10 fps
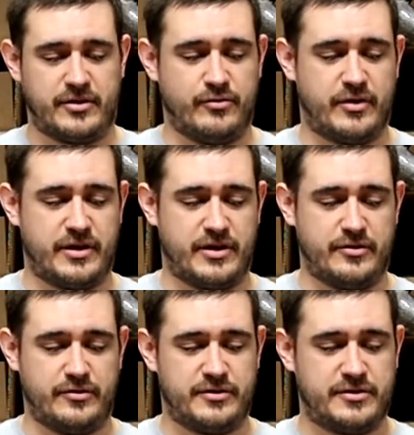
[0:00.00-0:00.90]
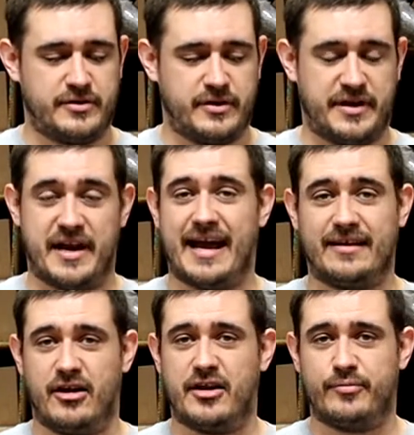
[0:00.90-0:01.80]
you want to use a
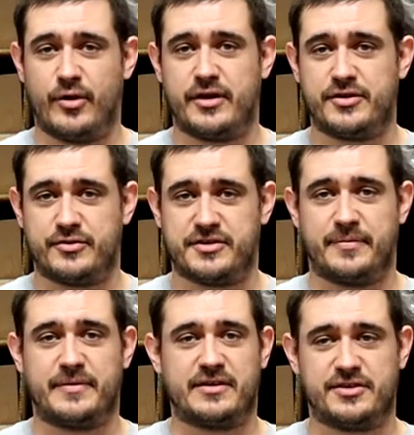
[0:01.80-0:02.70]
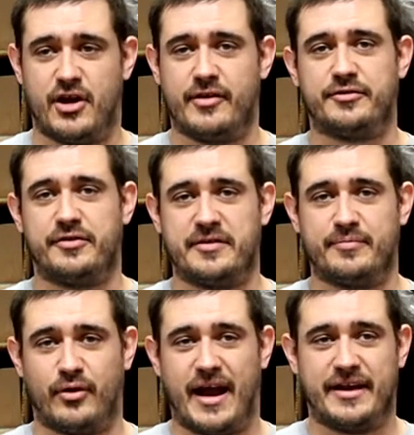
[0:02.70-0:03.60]
nylon brush or something softer than
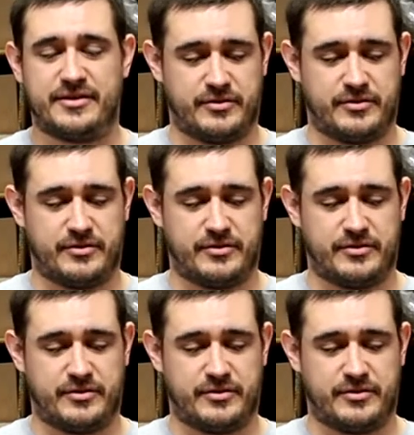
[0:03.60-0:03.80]
brass.